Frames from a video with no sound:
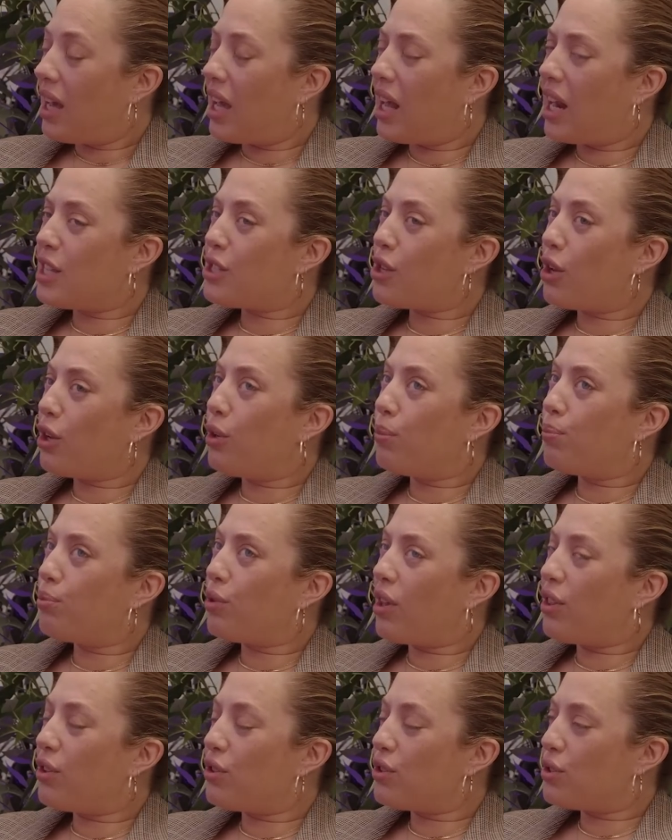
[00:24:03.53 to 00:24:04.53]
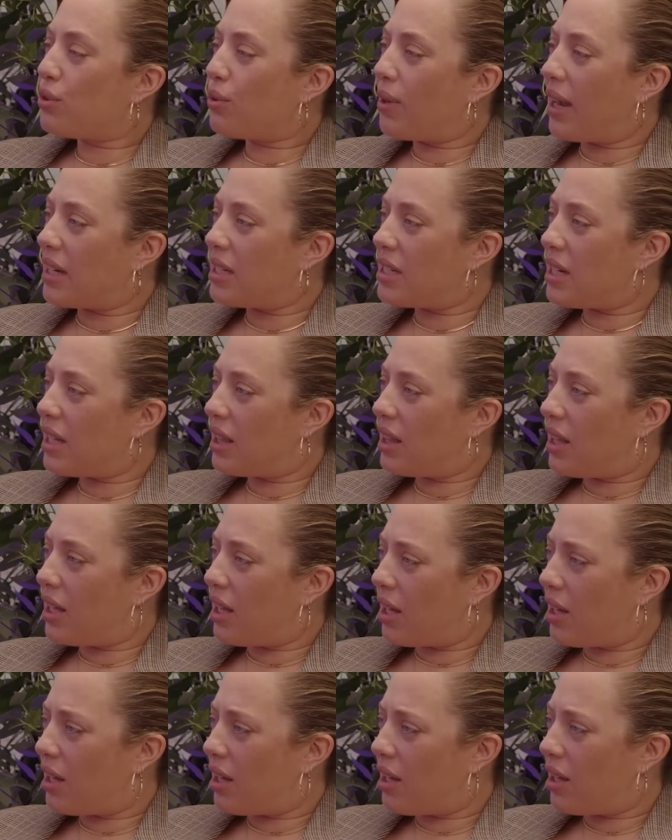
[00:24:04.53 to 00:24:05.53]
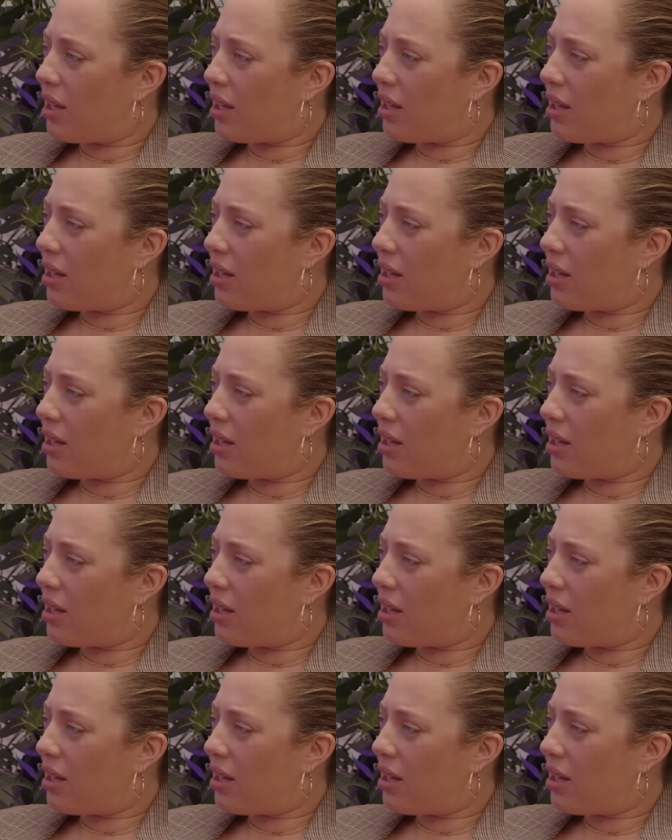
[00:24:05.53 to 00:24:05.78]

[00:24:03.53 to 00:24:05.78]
And I saw your brother directed the...